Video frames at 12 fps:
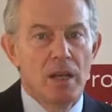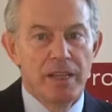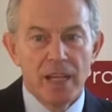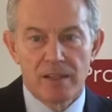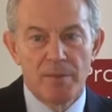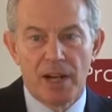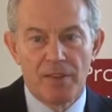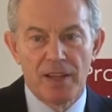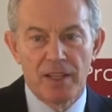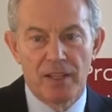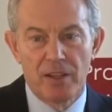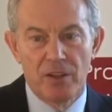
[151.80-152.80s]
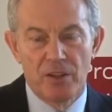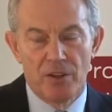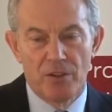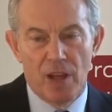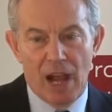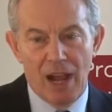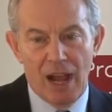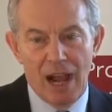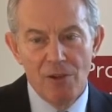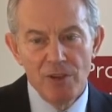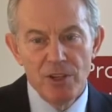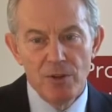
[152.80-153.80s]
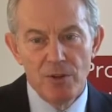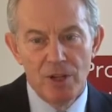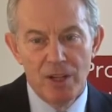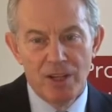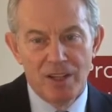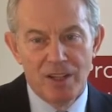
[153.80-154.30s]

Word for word: Yes, I mean, I think, you know, the, how you